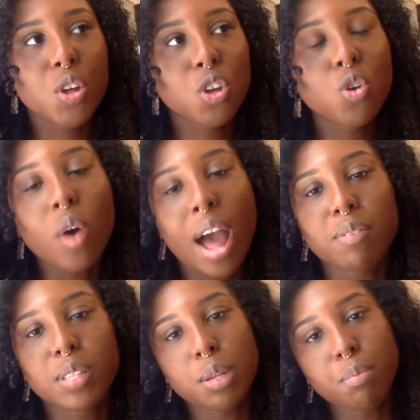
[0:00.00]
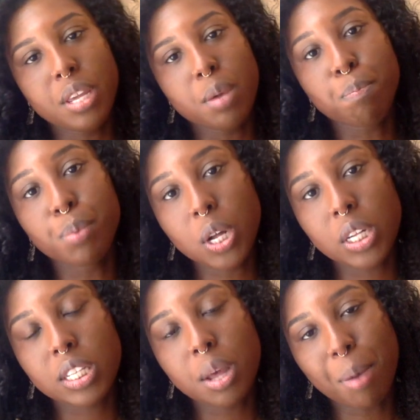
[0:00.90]
you have to be
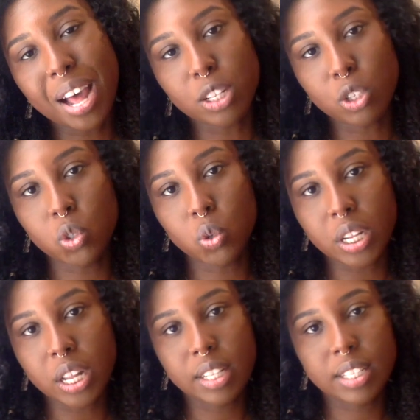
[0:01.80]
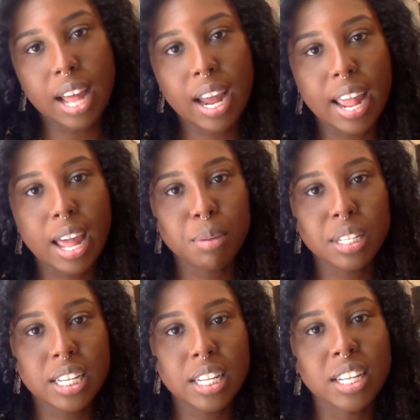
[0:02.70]
booked by the students.
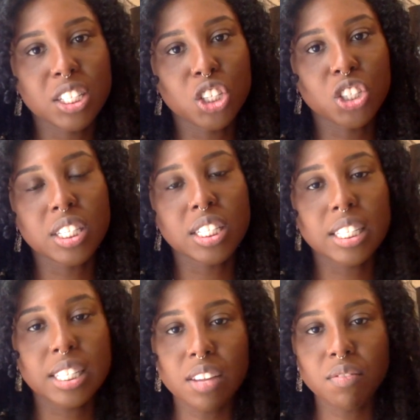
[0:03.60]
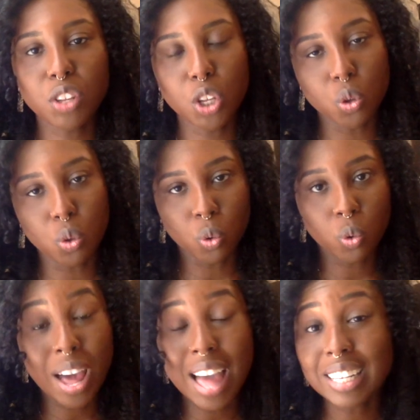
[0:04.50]
DaDaABC doesn't just give you,
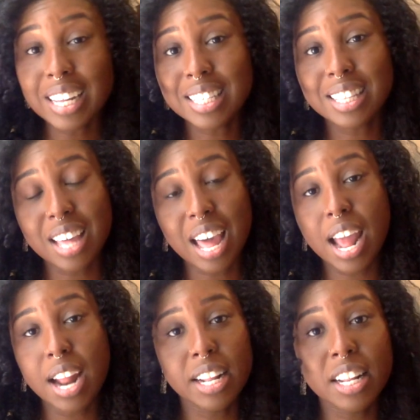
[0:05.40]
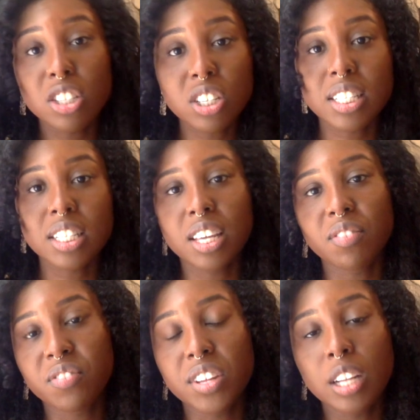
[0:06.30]
at least then, they didn't just
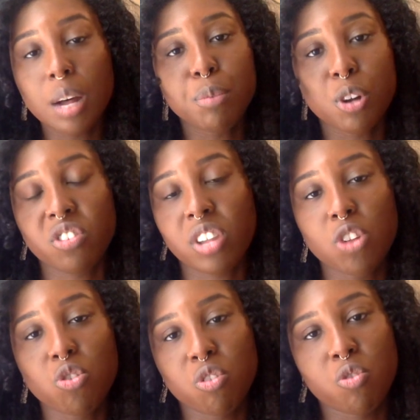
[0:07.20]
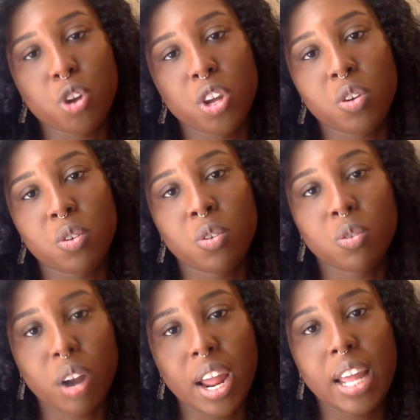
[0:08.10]
fill up your schedule for you,
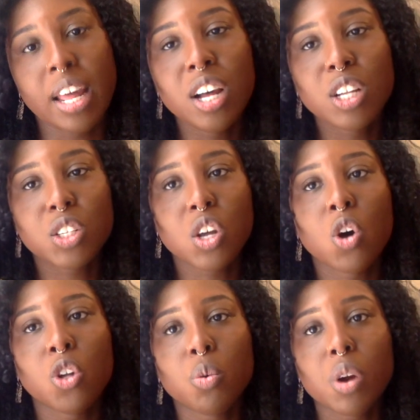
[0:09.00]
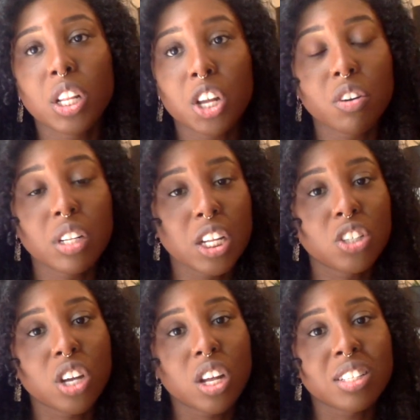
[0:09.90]
right? So you were literally
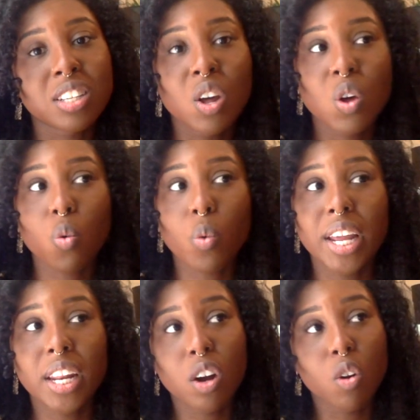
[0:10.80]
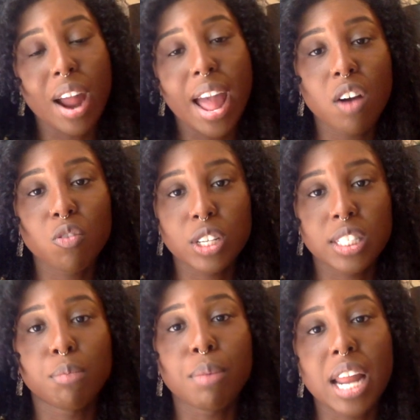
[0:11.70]
just waiting around for
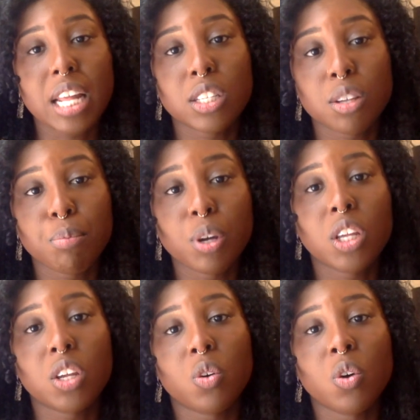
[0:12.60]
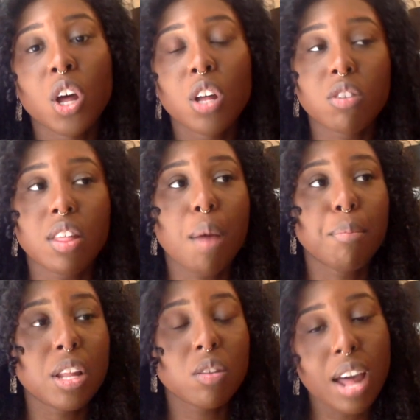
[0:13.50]
somebody to book you. So that
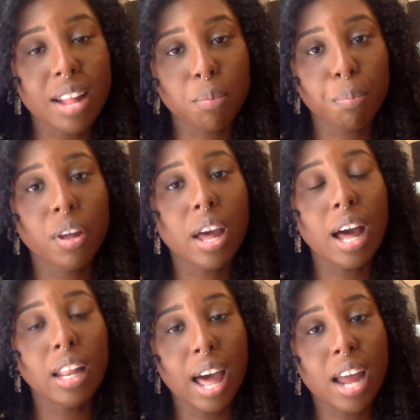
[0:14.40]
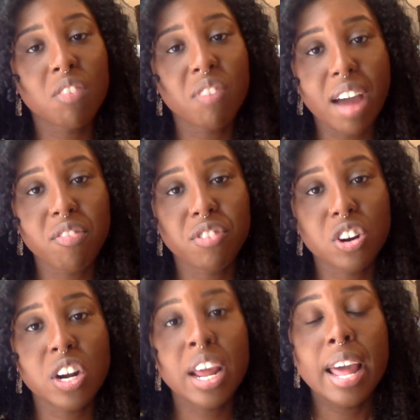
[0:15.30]
meant you had to put a lot of
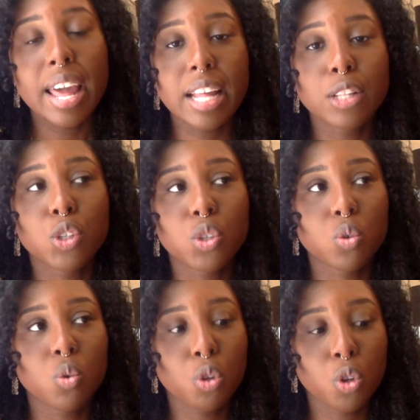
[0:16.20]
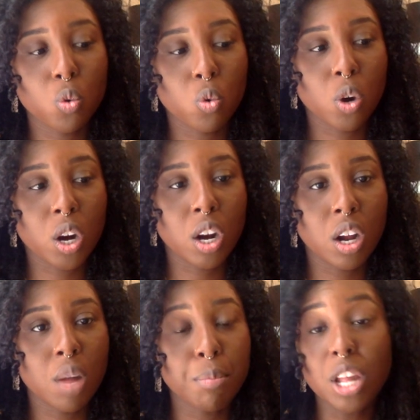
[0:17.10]
effort into your
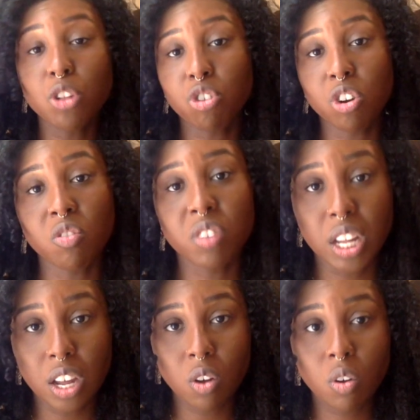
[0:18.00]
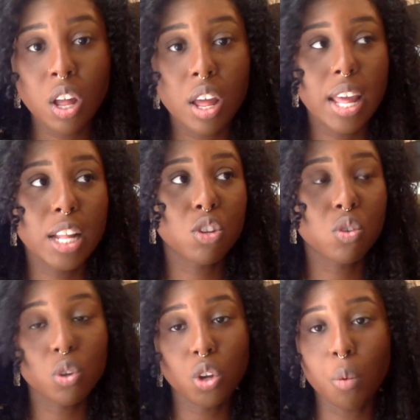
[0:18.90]
intro video
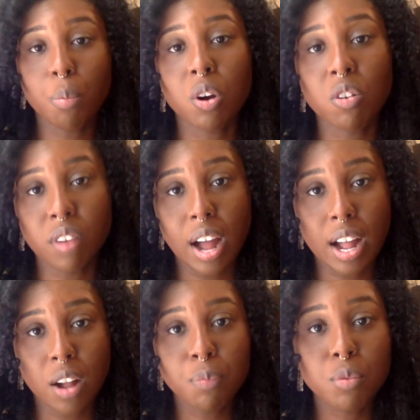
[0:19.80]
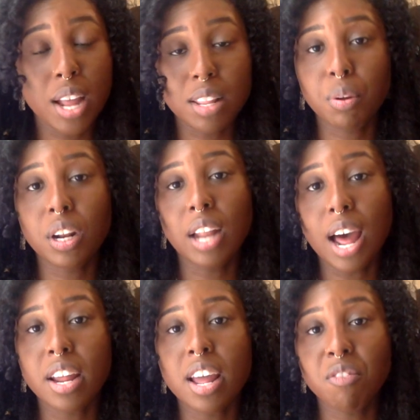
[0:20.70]
into your profile. You had to put a
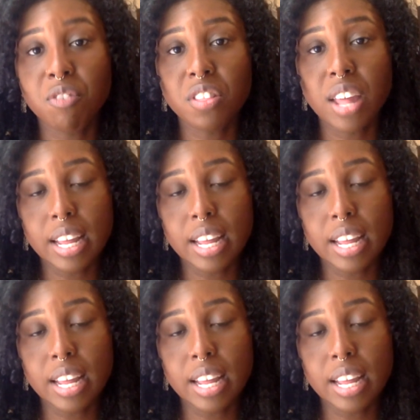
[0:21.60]
lot of effort that